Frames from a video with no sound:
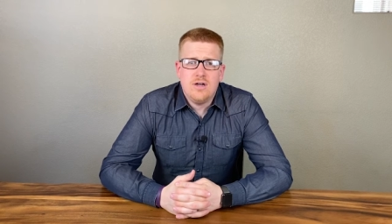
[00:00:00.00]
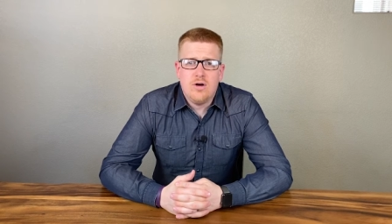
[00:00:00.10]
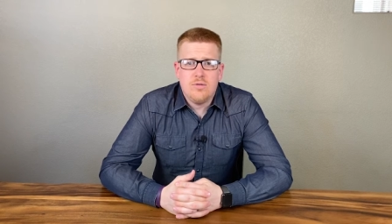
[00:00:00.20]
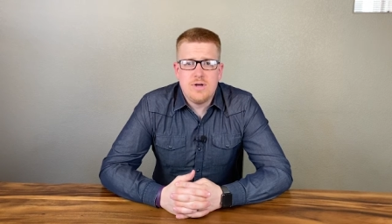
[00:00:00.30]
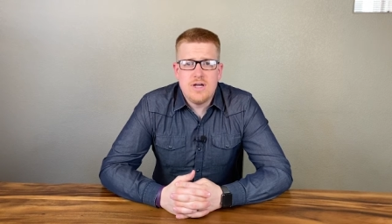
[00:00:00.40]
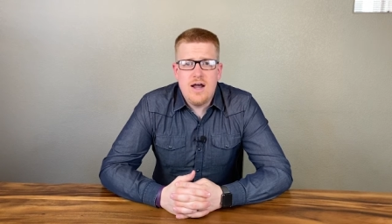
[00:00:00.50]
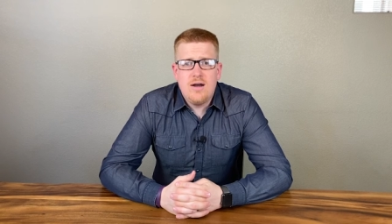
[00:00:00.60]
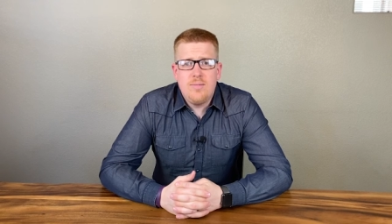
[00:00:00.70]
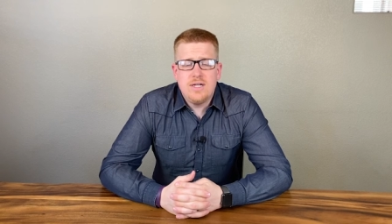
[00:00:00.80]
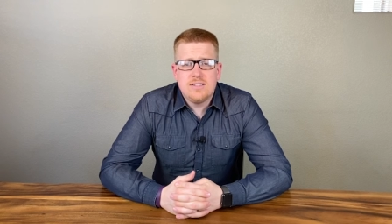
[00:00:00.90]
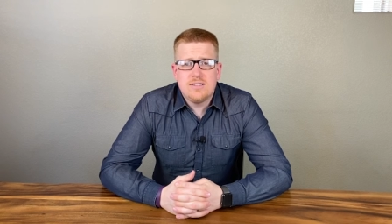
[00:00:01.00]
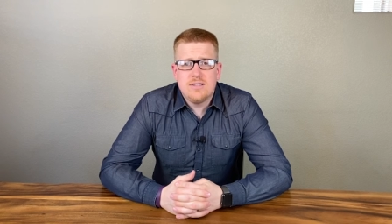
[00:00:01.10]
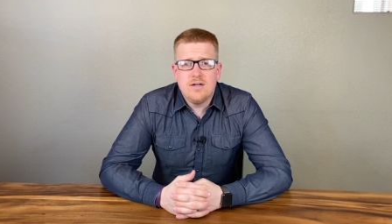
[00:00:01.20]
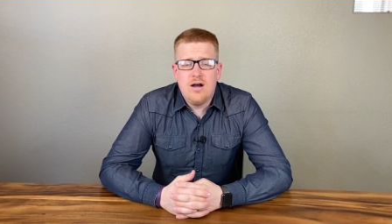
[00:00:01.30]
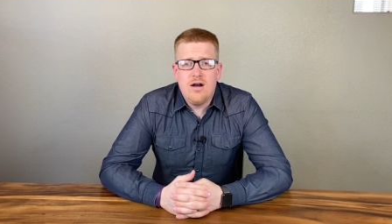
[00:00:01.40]
or retirement,
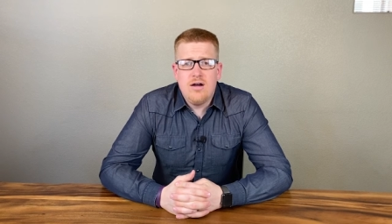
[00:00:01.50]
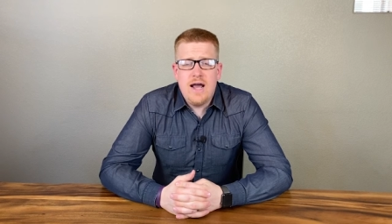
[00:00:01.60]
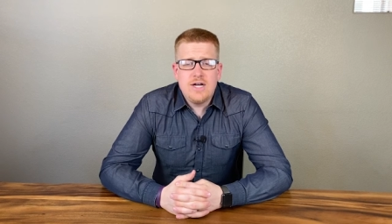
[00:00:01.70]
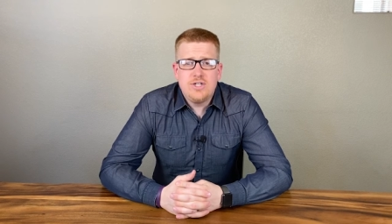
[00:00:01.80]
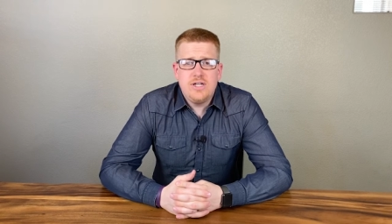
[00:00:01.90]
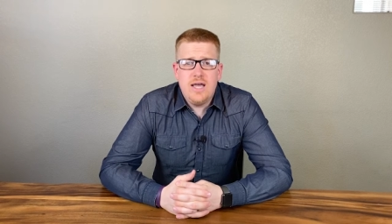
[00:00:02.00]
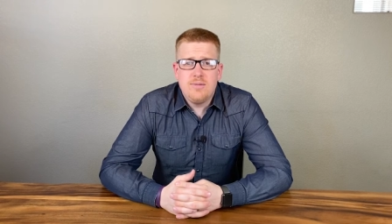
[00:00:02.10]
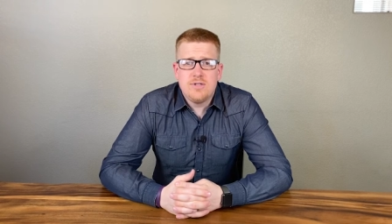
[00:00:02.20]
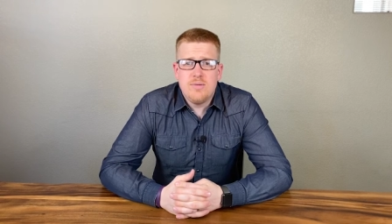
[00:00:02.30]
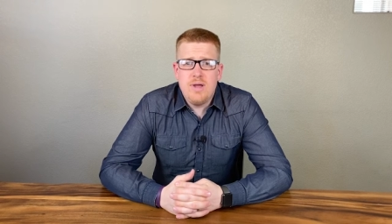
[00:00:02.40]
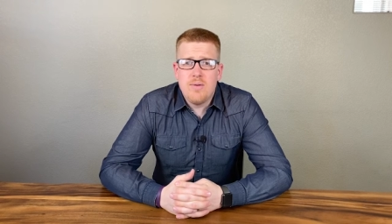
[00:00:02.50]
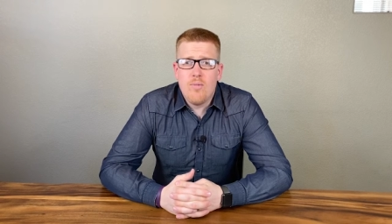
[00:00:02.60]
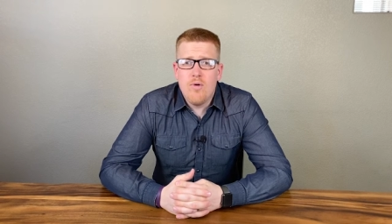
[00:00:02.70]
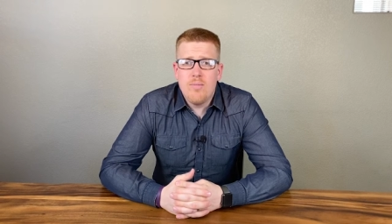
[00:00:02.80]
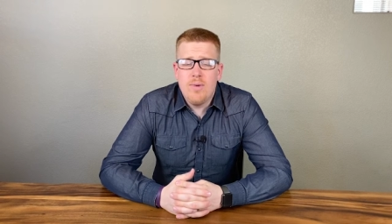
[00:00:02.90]
are actually able to make
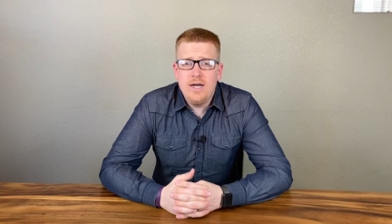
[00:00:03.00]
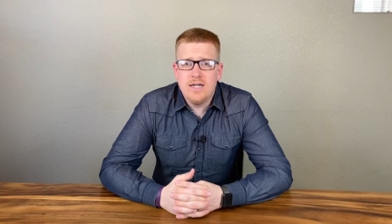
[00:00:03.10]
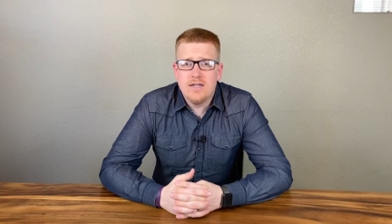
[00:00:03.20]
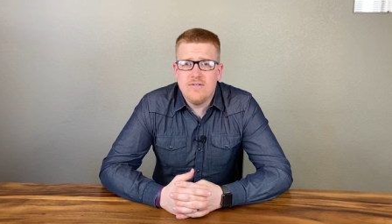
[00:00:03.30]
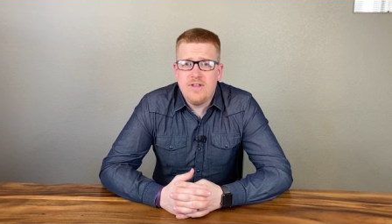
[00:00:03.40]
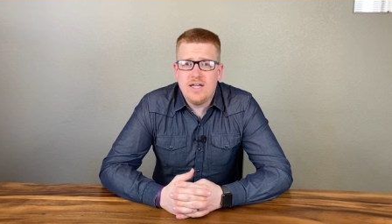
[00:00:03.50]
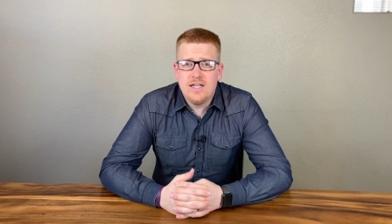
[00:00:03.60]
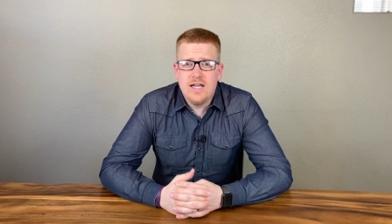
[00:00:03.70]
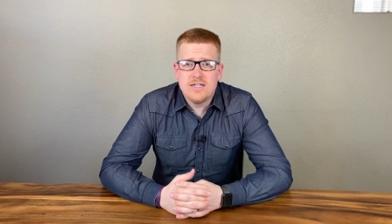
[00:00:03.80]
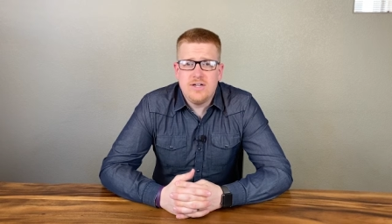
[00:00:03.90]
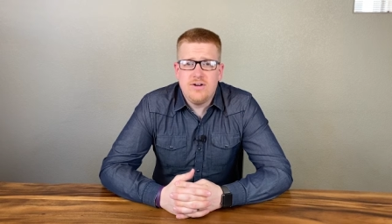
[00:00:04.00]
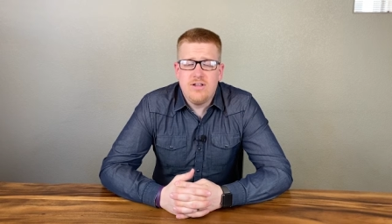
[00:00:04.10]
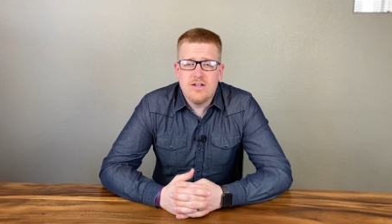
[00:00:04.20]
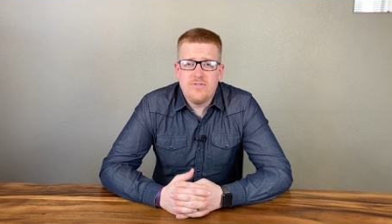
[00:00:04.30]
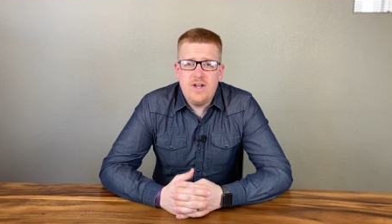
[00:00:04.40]
more money if they collect here in
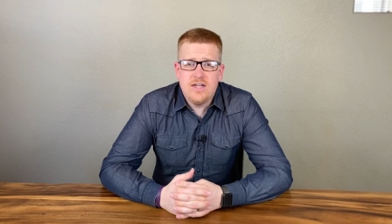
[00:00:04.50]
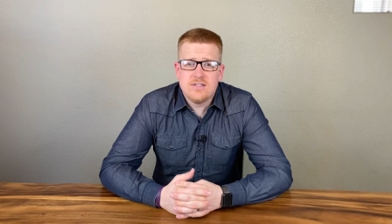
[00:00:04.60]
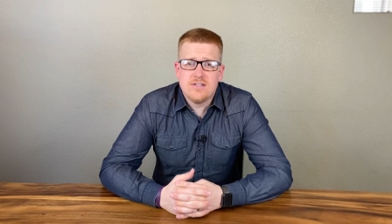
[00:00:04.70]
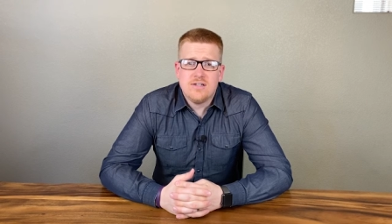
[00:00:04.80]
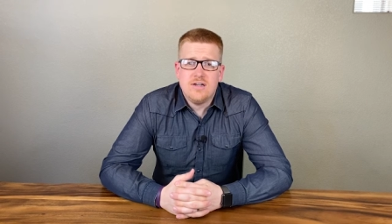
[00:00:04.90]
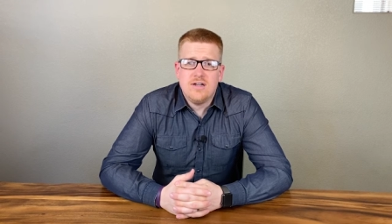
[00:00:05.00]
Las Vegas.